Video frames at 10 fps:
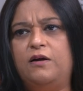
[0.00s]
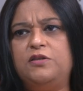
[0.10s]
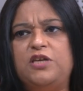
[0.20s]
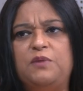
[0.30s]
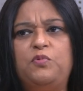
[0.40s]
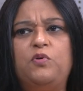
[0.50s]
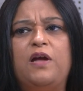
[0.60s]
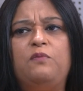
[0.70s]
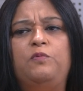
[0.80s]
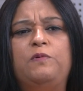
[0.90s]
Jaipur.
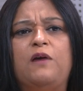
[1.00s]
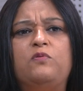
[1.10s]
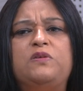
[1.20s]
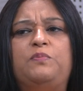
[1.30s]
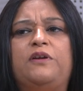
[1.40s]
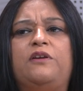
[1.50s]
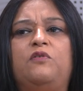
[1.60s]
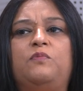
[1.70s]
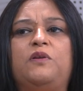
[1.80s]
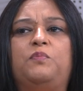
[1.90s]
I was dependent
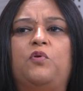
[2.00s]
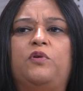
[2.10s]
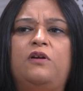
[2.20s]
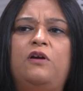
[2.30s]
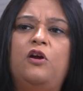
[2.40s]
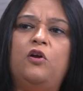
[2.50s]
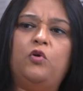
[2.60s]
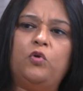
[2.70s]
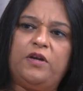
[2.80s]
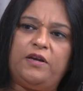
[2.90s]
on my reporter
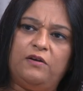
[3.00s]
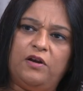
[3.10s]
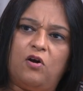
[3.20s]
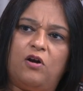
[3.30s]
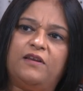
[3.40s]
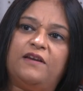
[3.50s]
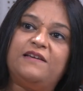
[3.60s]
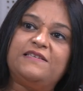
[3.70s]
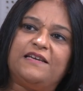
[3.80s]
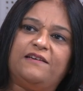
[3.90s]
to record that
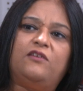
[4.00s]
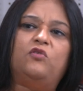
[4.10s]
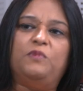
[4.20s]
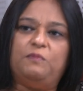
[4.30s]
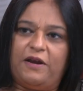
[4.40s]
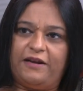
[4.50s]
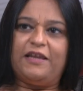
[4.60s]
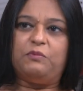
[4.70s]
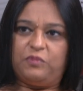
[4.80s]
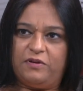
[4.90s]
and send it to me by
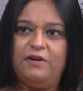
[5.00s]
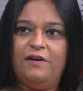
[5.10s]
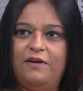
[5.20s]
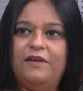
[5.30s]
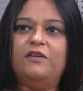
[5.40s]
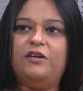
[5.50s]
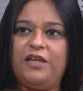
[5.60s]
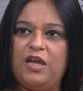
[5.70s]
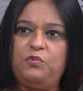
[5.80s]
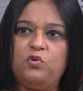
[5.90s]
tape. The
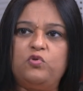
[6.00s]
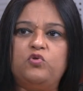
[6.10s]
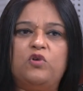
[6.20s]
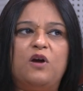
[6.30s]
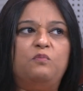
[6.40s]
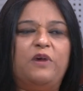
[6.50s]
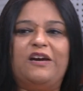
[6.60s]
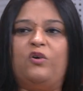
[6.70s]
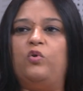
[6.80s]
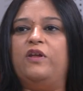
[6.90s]
tape used to come by
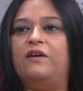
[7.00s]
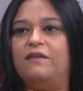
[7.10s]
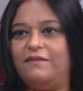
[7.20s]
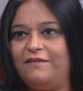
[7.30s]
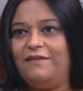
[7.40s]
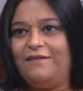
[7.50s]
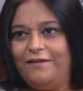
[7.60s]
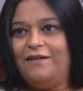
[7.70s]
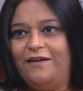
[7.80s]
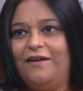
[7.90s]
courier.
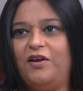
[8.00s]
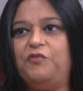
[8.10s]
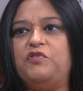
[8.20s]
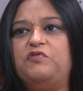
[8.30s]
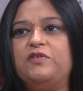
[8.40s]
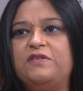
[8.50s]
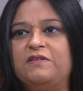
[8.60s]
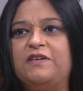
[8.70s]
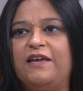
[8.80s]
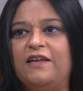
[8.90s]
Which was
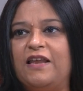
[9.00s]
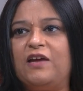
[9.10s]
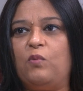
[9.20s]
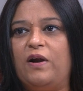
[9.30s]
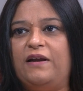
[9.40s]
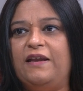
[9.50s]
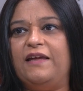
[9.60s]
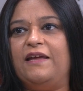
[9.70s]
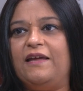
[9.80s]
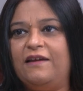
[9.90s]
taking like 1
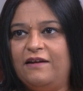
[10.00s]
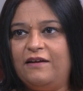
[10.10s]
day.